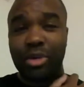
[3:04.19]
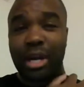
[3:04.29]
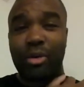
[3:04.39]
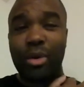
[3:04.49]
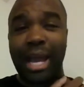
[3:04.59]

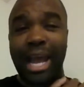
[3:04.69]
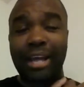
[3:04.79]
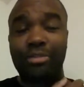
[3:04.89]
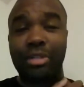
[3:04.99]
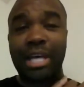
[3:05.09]
to create
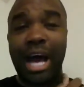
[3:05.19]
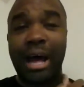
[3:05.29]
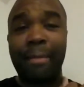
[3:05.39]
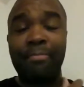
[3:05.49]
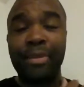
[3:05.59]
extra
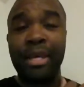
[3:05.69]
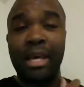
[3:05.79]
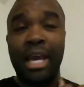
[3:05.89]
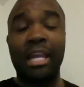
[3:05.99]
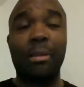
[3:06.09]
time
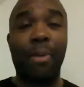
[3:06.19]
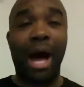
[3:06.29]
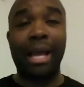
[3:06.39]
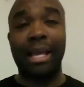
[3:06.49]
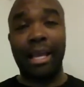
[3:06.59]
in the
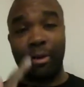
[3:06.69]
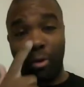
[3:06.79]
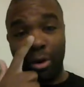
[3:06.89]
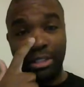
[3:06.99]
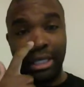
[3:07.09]
pocket in
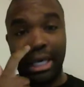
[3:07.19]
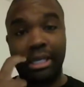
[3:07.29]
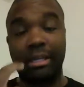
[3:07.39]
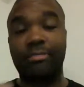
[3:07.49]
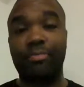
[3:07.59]
order to get
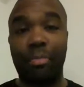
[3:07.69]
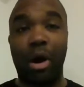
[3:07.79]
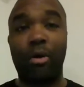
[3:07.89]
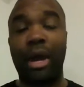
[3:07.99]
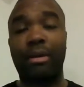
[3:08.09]
the
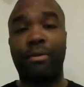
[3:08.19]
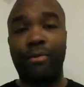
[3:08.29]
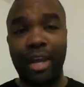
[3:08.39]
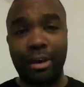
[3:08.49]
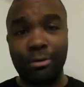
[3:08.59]
ball down the
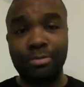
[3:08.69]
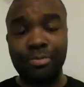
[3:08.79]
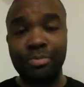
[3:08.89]
field.